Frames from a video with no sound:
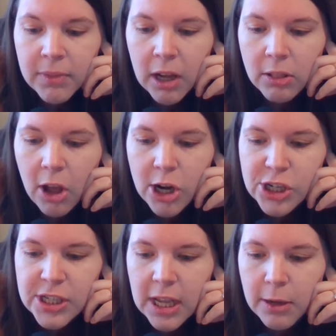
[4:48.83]
A large
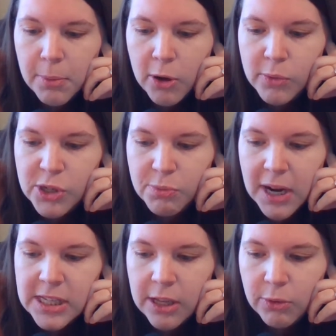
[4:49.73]
sailboat was
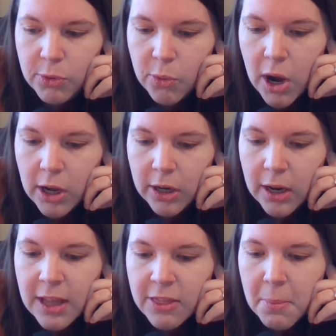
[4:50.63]
racing through the water.
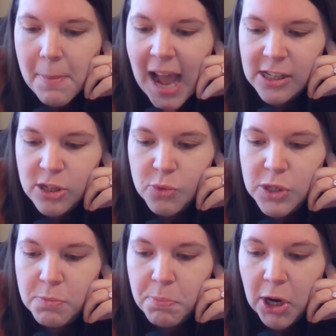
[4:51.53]
The mast
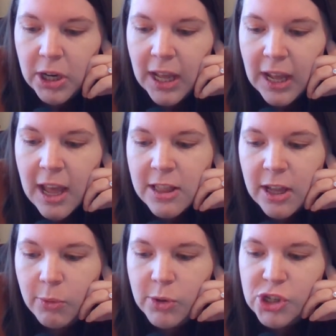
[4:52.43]
was burning.
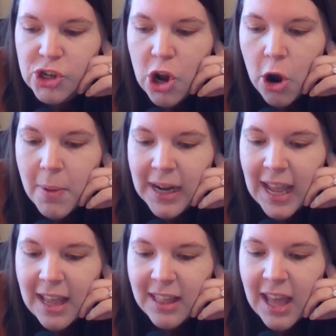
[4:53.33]
There was
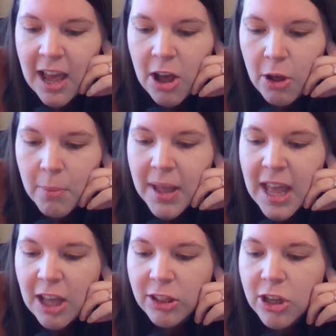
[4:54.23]
nobody at the helm.
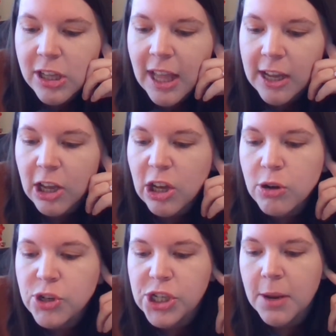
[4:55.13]
It looked like a
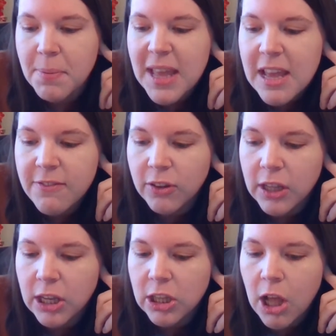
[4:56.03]
ghost ship, evil
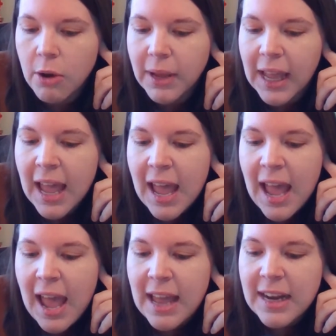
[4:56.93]
and glowing,
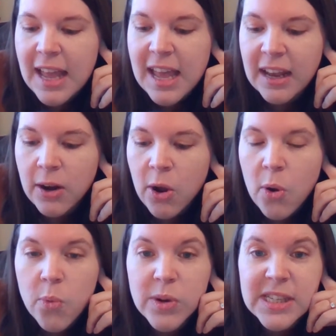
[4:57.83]
and it
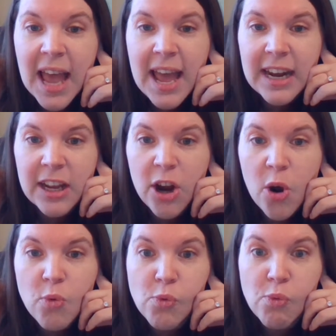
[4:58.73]
was headed
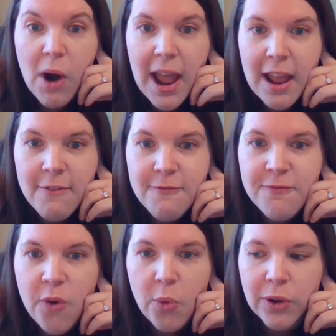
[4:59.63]
right
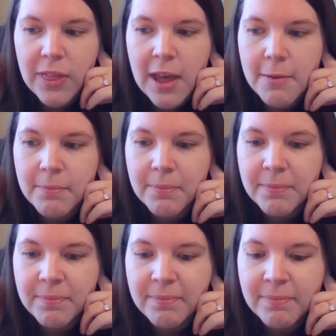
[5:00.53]
for them.
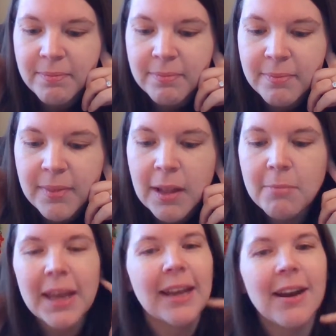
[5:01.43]

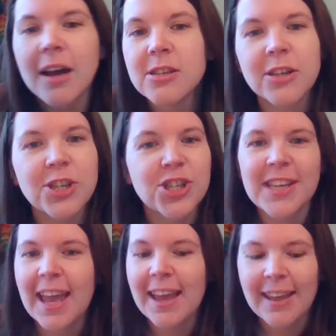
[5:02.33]
Man, Oscar just
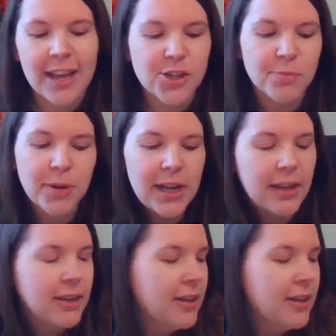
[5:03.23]
can't catch a break.